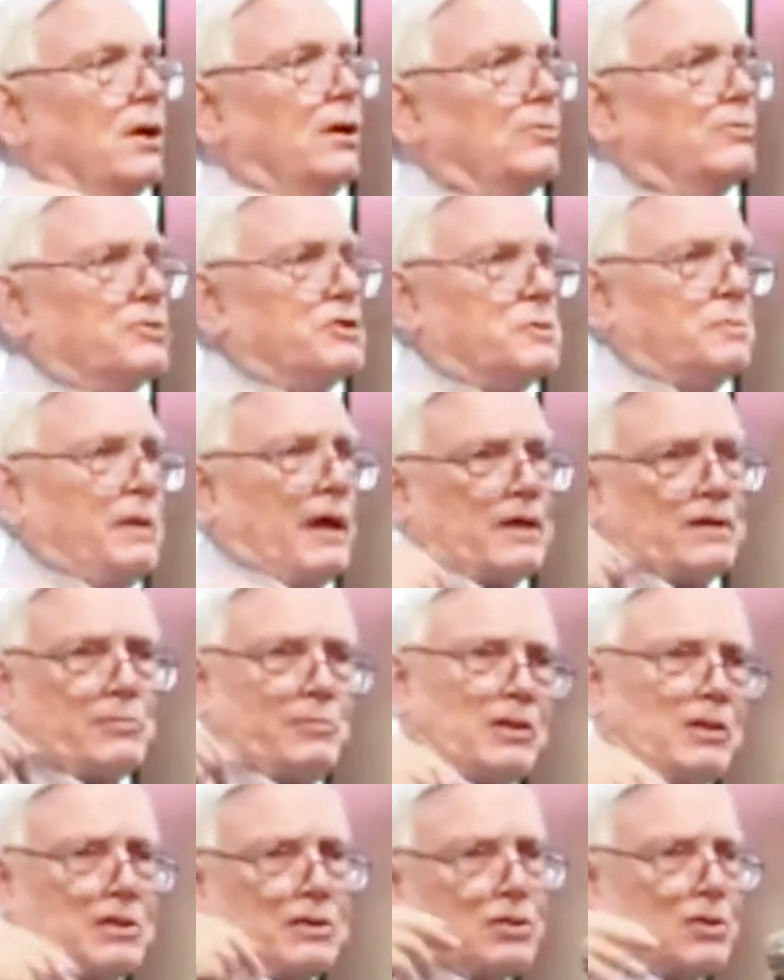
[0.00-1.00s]

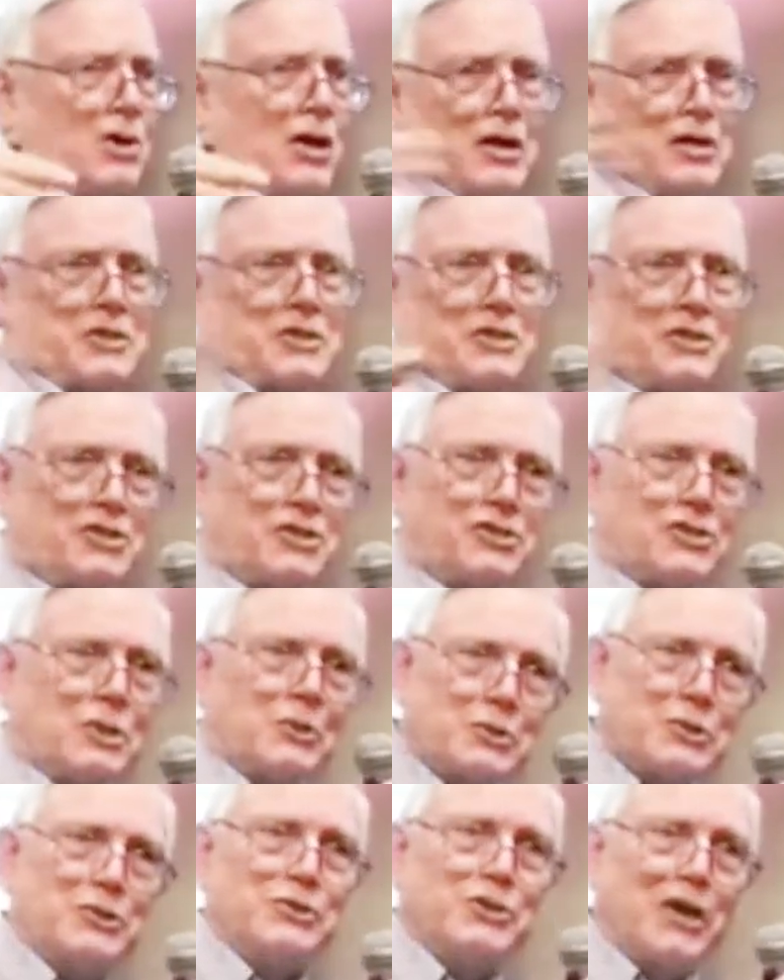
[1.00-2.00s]
respectable and cautious
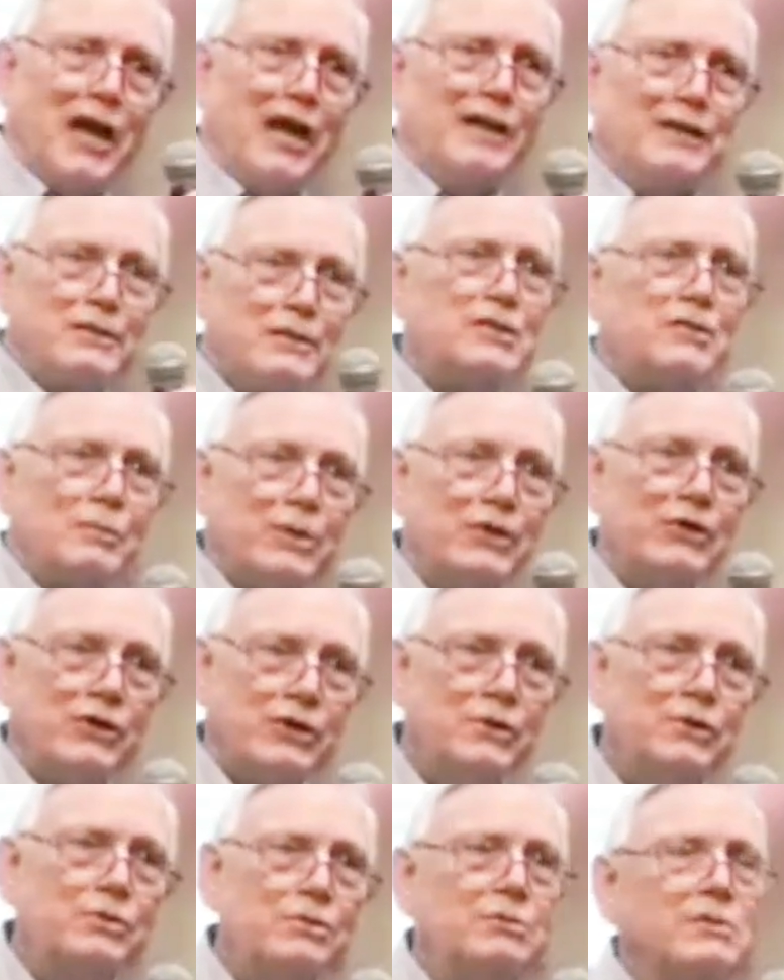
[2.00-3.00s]
social scientists would
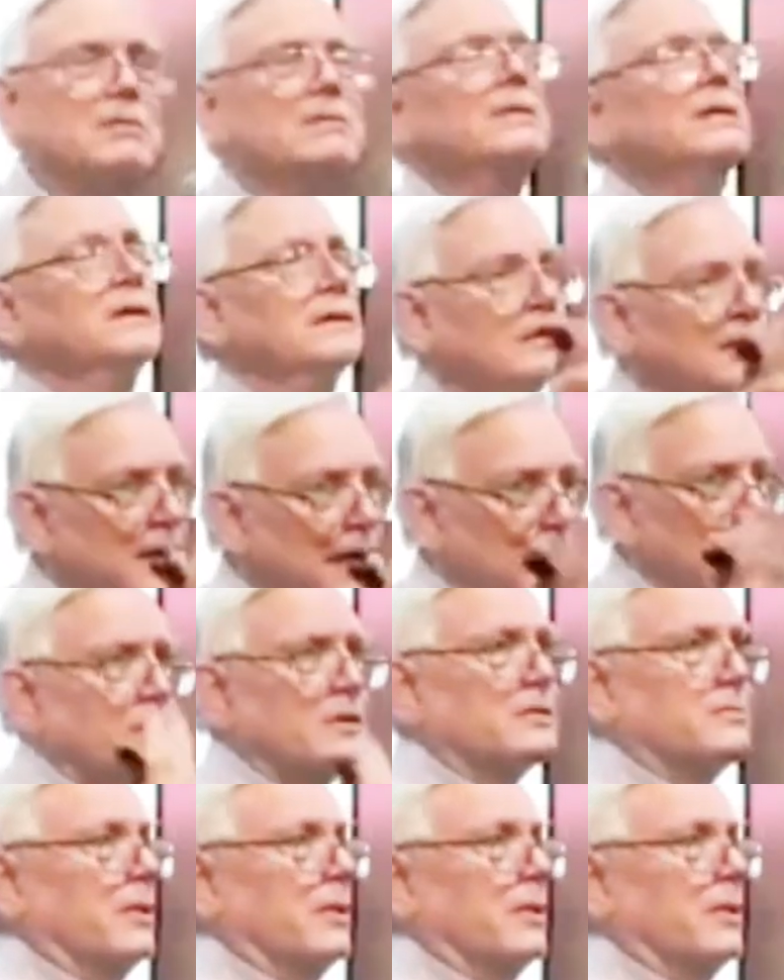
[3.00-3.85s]
do. That's what